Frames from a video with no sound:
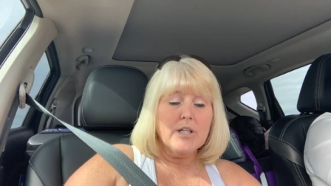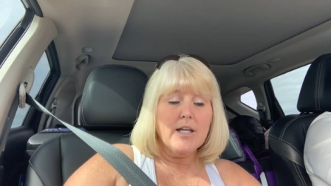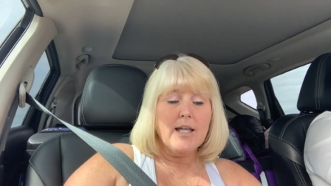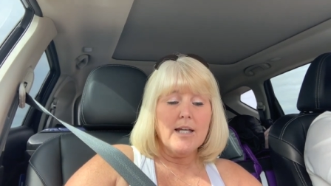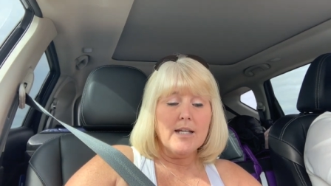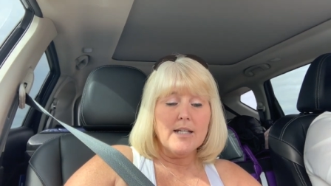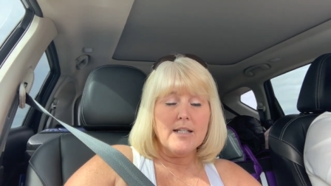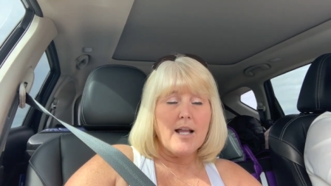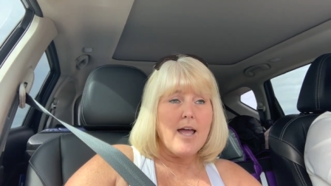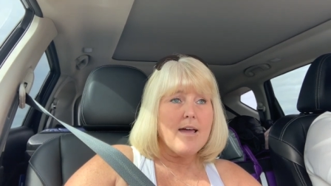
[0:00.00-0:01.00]

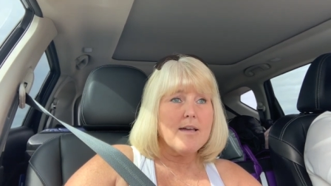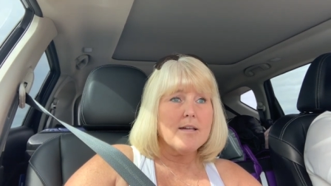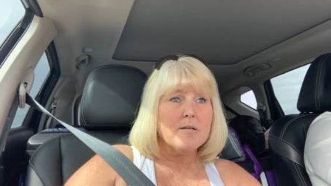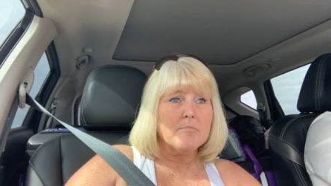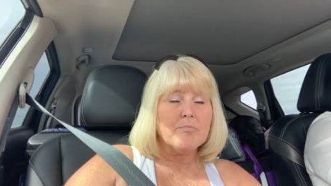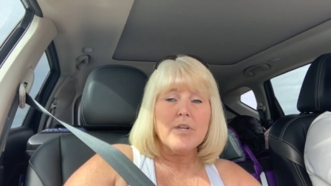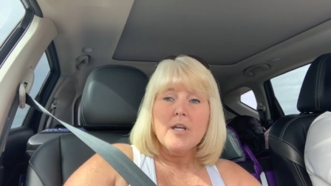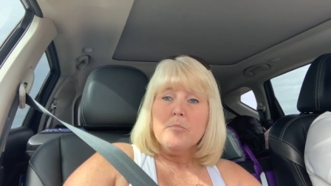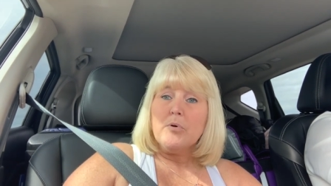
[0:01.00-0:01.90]
can um,